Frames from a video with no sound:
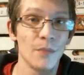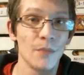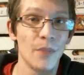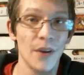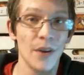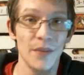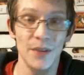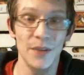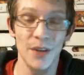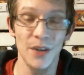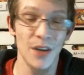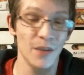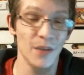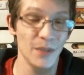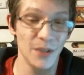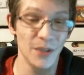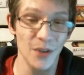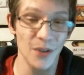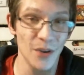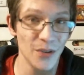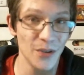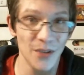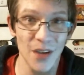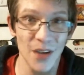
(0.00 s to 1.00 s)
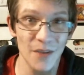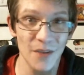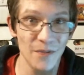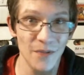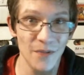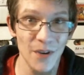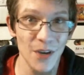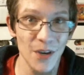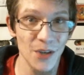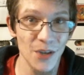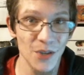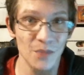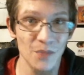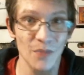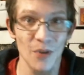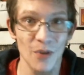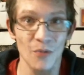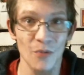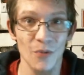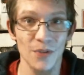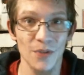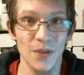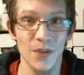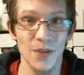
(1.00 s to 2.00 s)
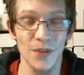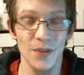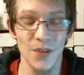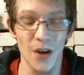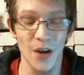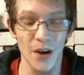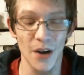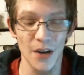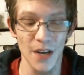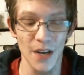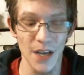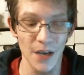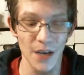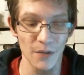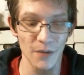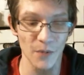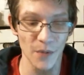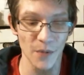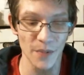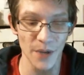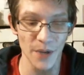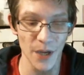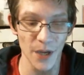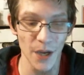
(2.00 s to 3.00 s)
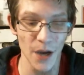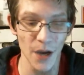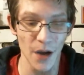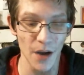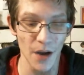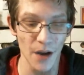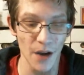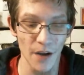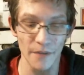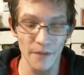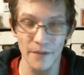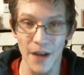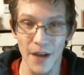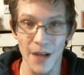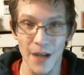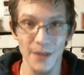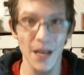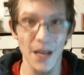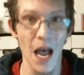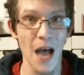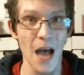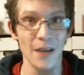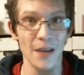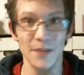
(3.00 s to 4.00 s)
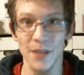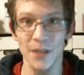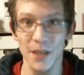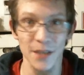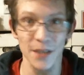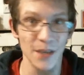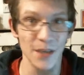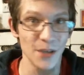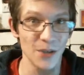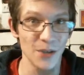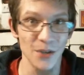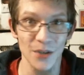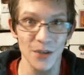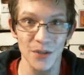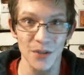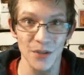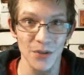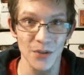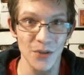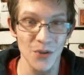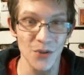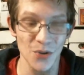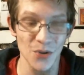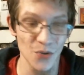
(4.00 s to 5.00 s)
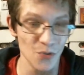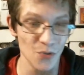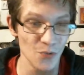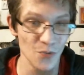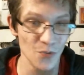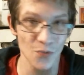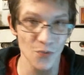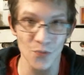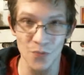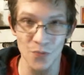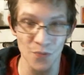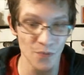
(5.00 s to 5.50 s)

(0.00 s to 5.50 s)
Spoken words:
by the time it's all said and finished, but once it's done it will be a fantastic addition to